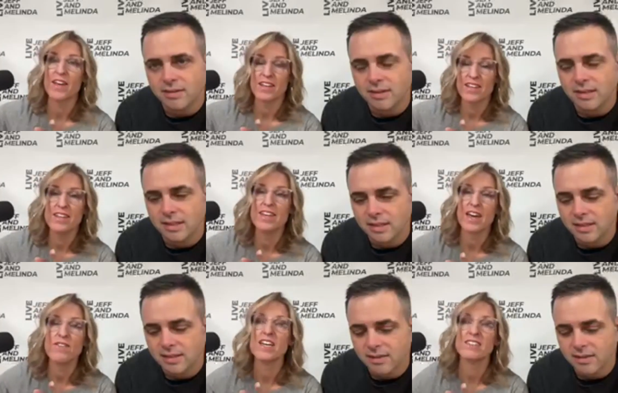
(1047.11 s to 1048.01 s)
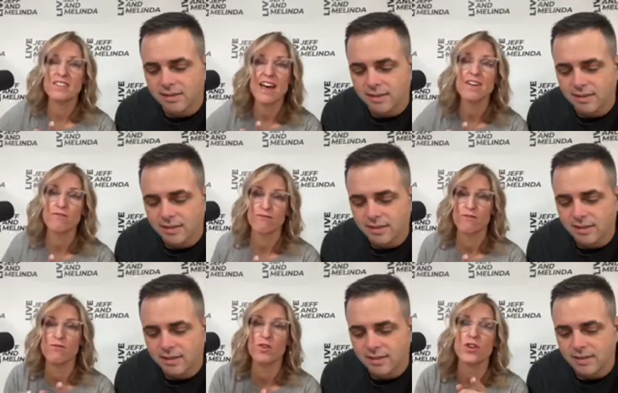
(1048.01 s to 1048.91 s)
Speaker 1: that he gave his
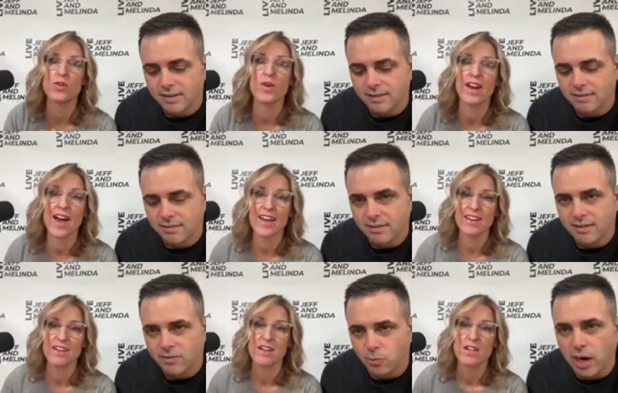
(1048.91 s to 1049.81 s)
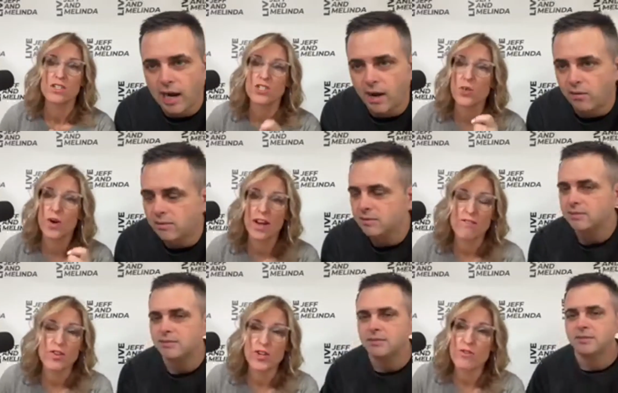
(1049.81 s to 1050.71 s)
life for you and I. Right. So
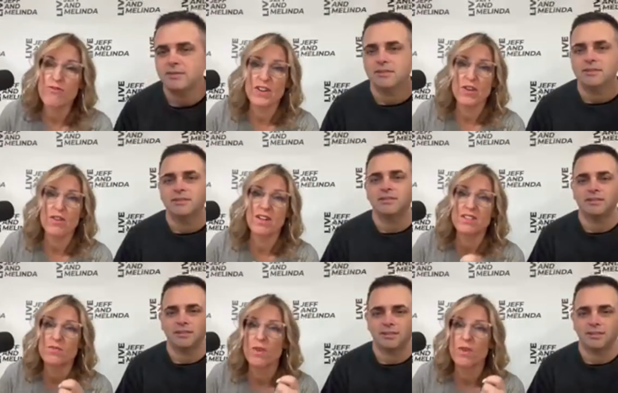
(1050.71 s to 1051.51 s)
whatever your fear is,